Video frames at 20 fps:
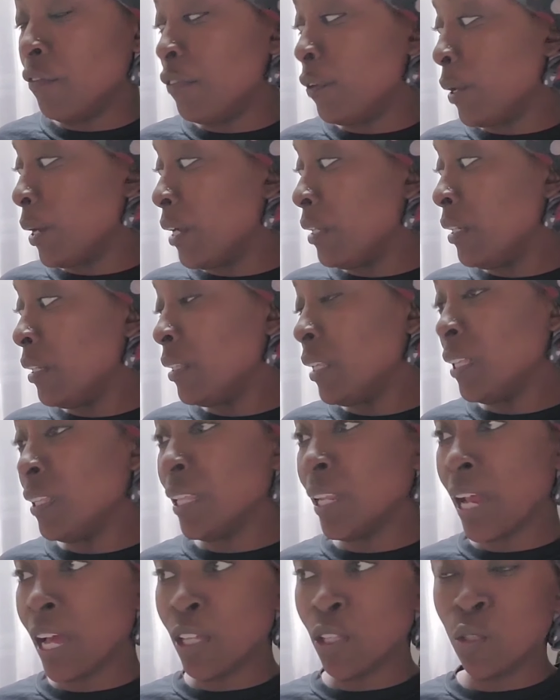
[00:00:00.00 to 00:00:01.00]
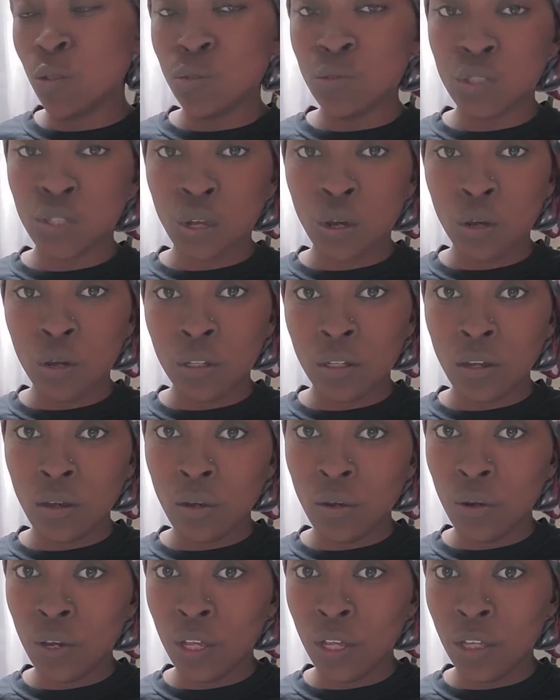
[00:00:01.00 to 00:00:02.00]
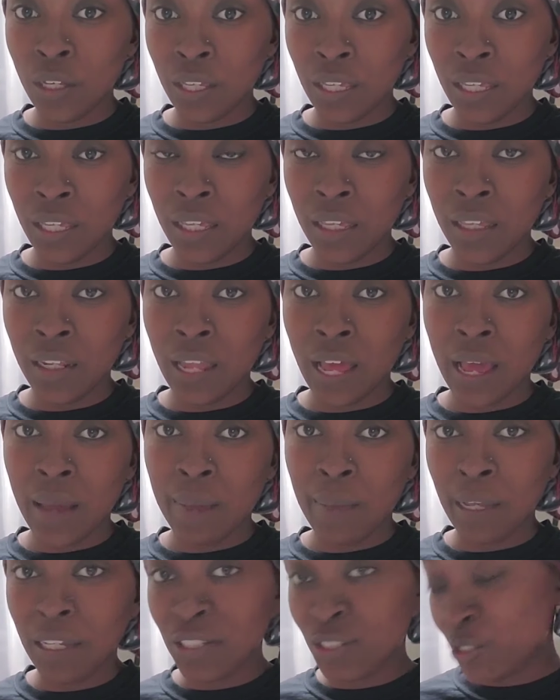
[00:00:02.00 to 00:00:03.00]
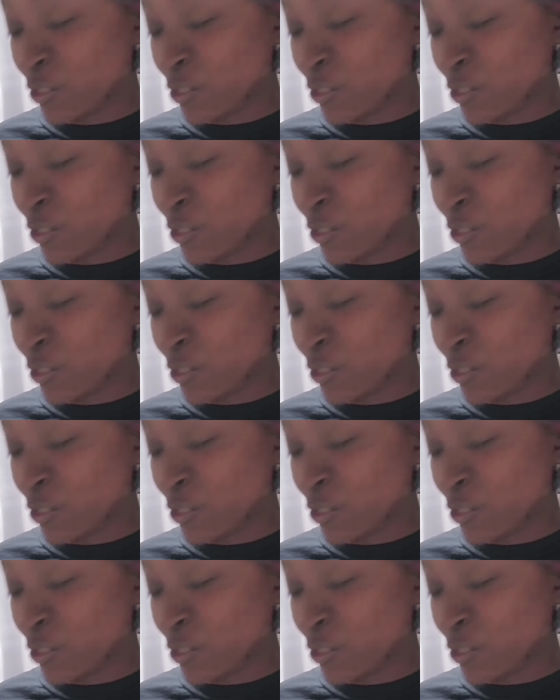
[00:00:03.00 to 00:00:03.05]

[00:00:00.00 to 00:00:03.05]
For anything that I use coconut oil in, I make